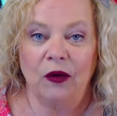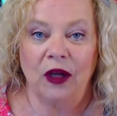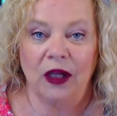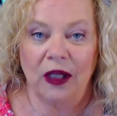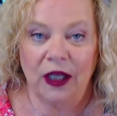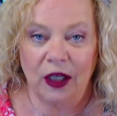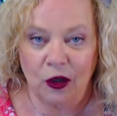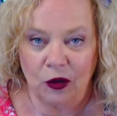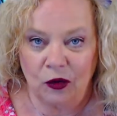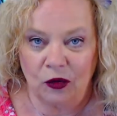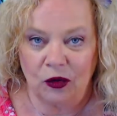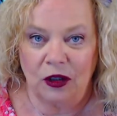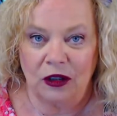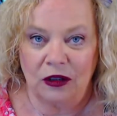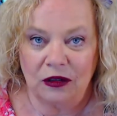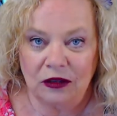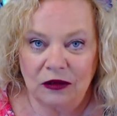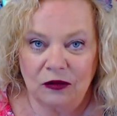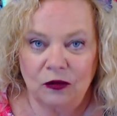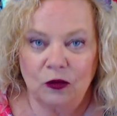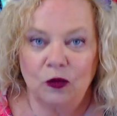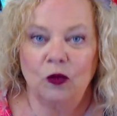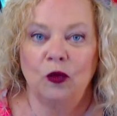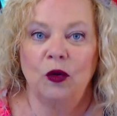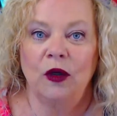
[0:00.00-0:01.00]
really cool.
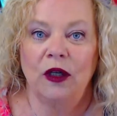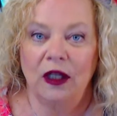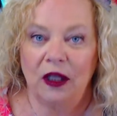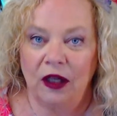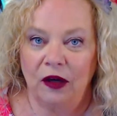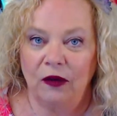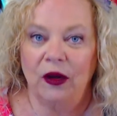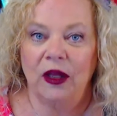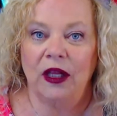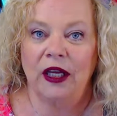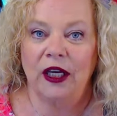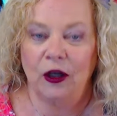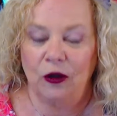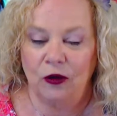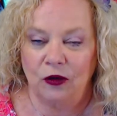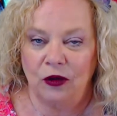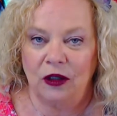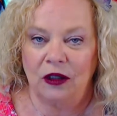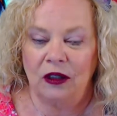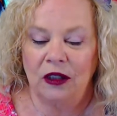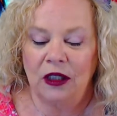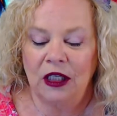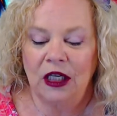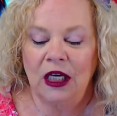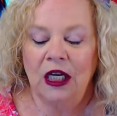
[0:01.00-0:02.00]
Really, really
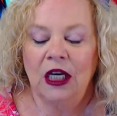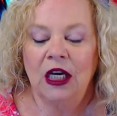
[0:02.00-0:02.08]
cool.